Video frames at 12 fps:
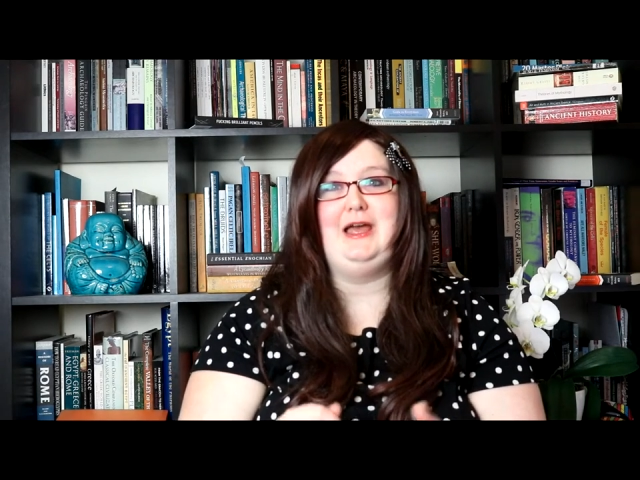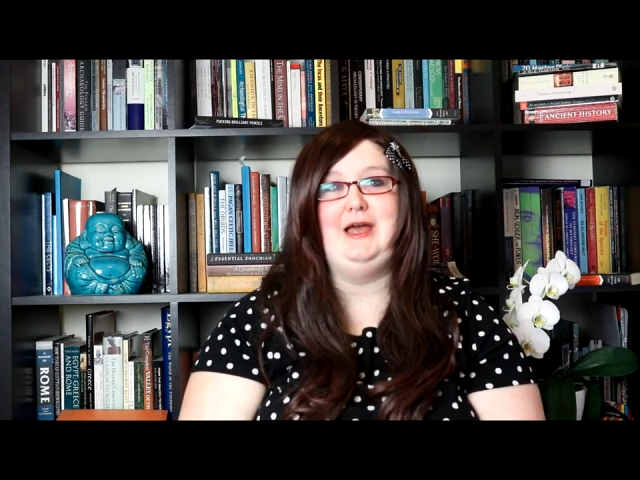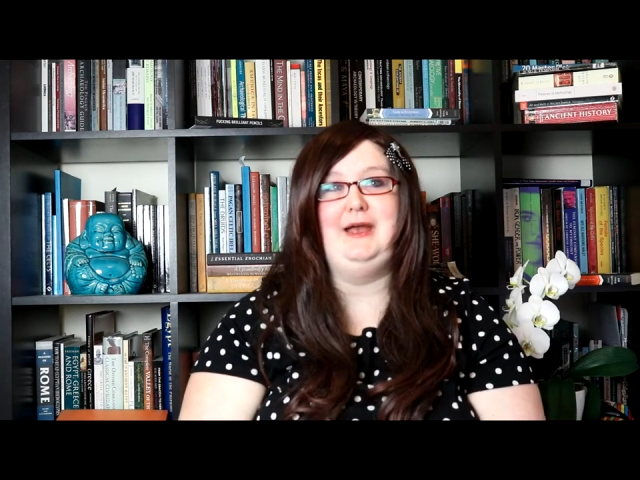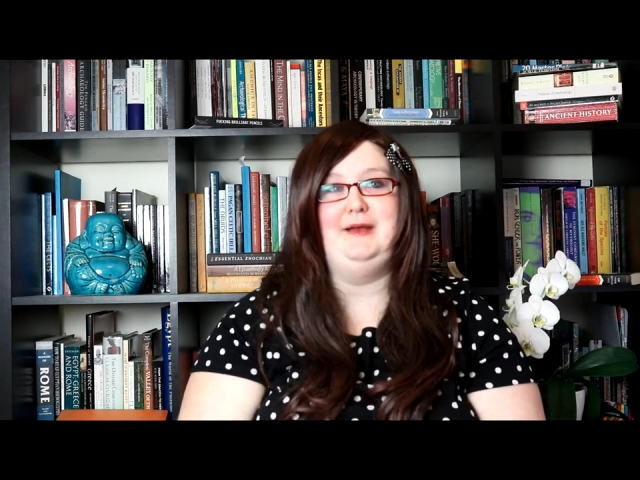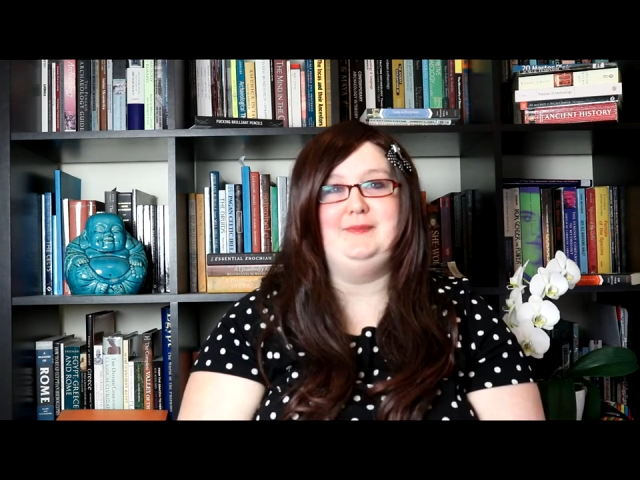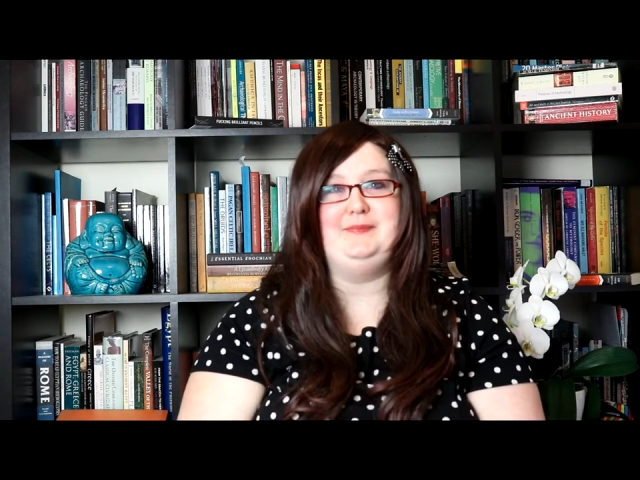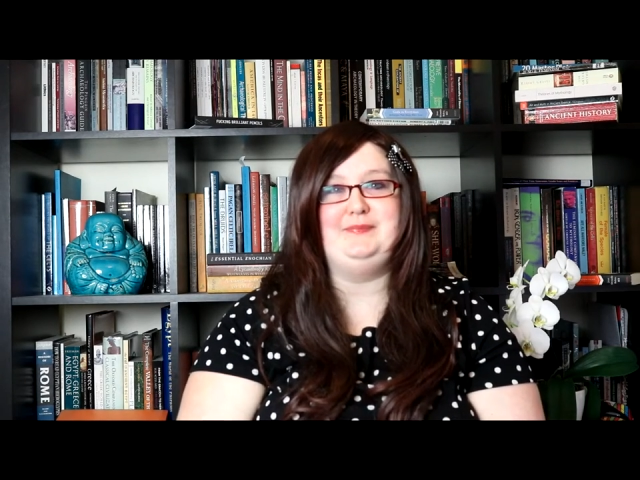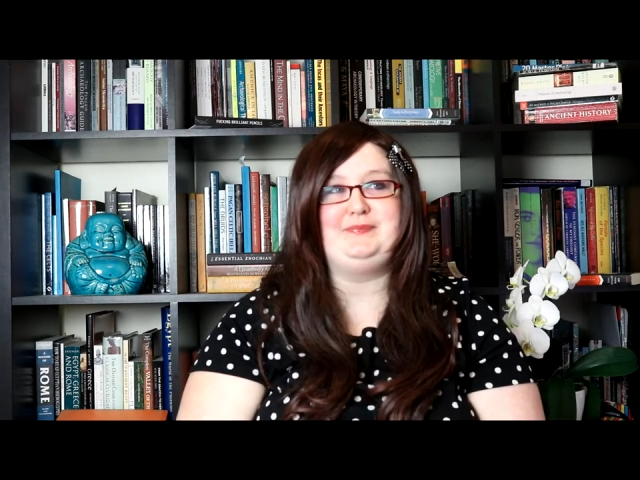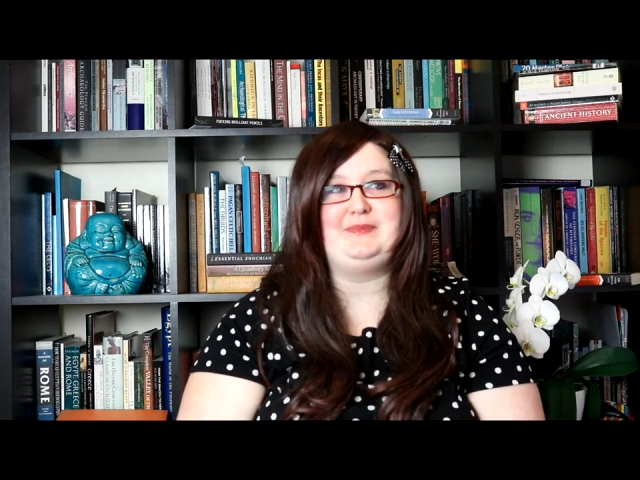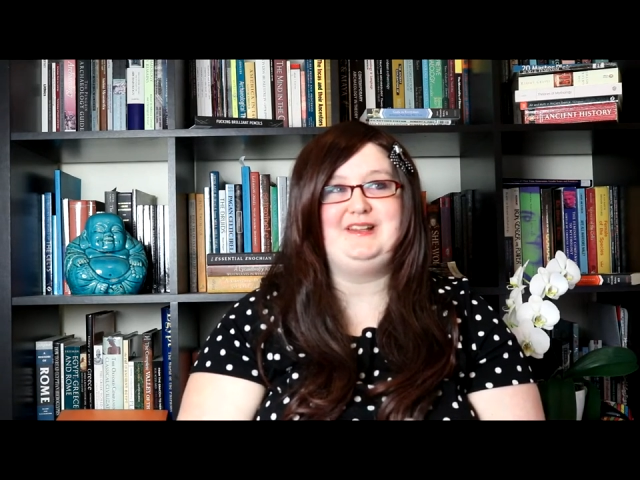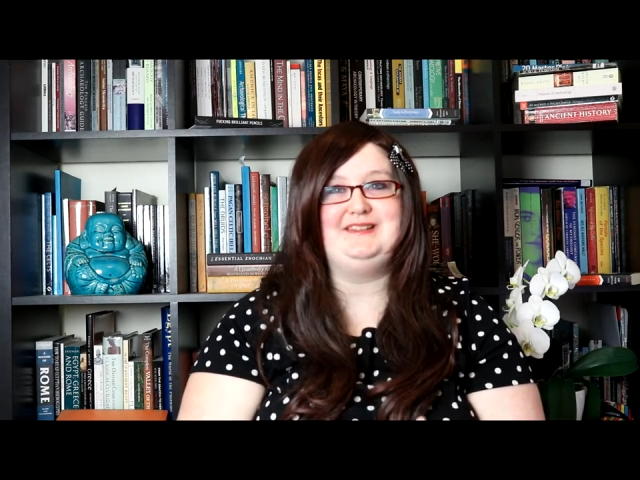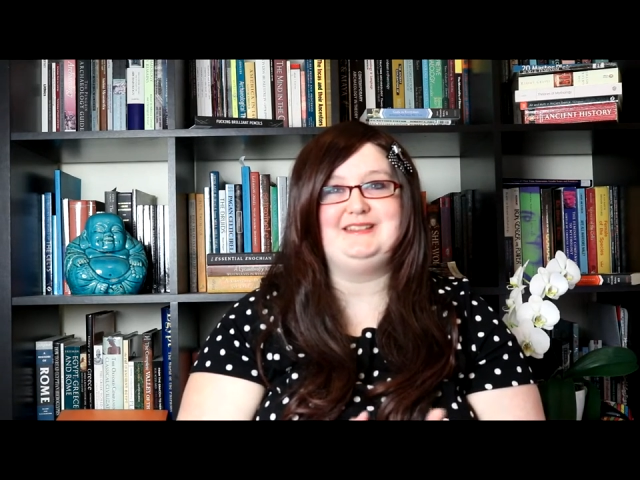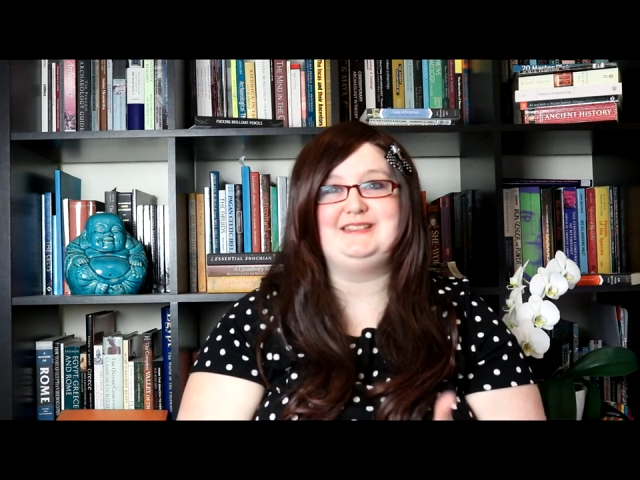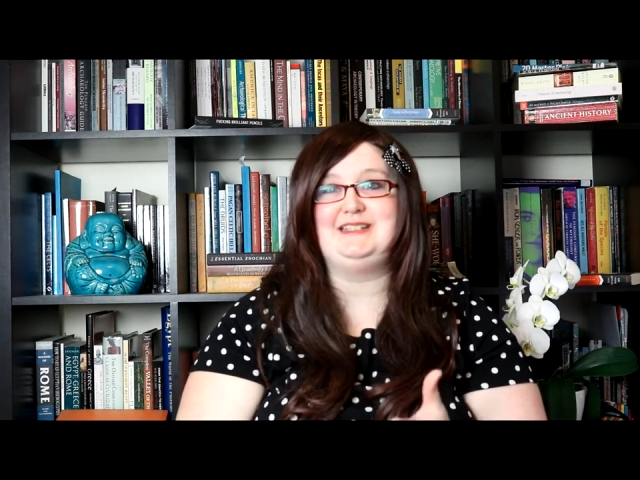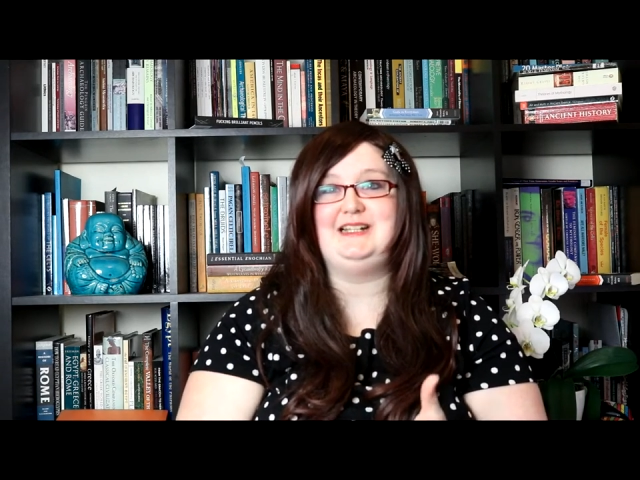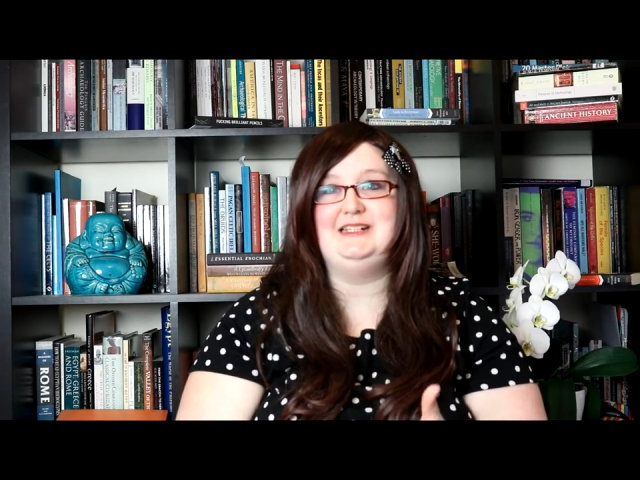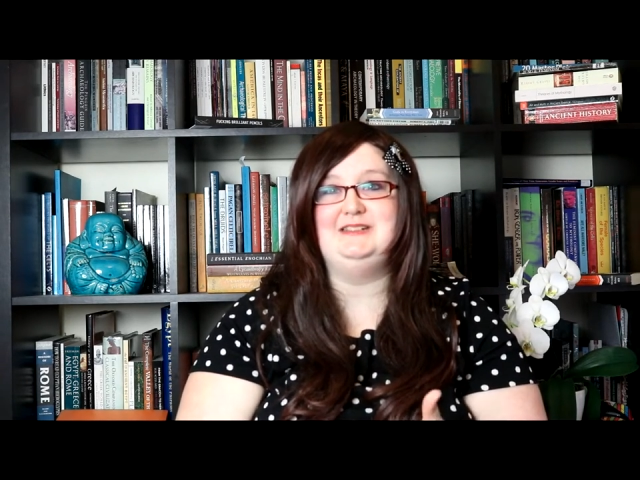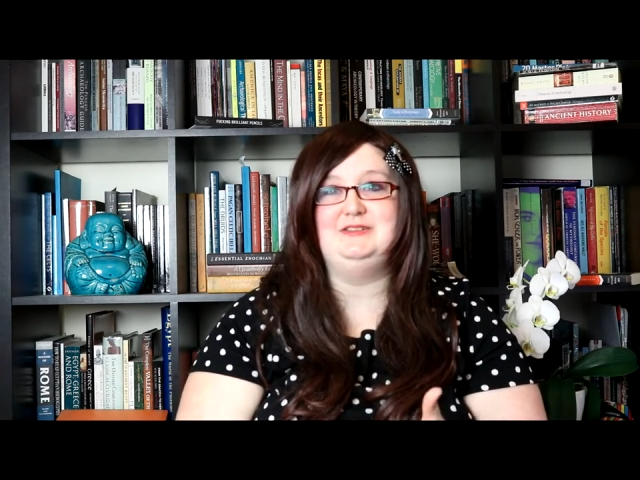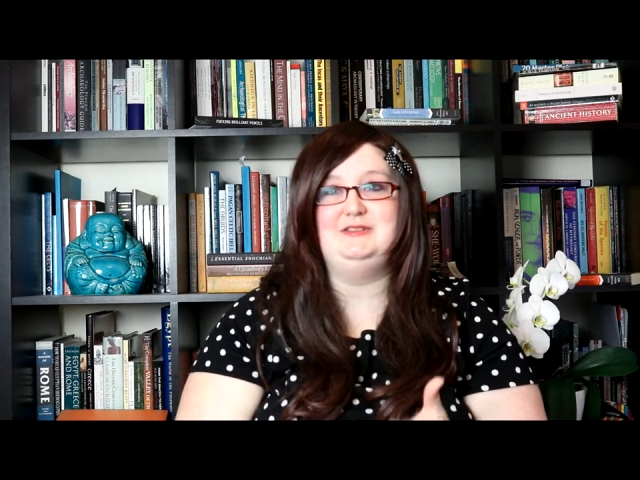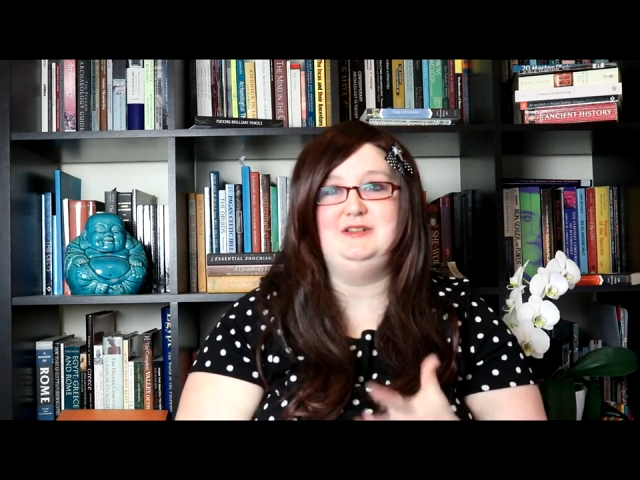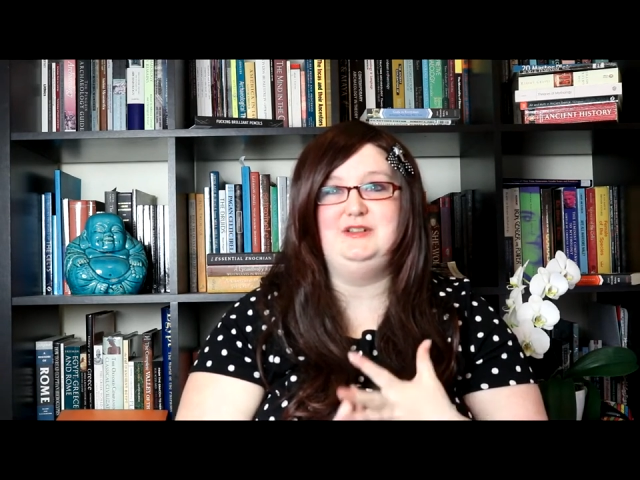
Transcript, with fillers: um, the style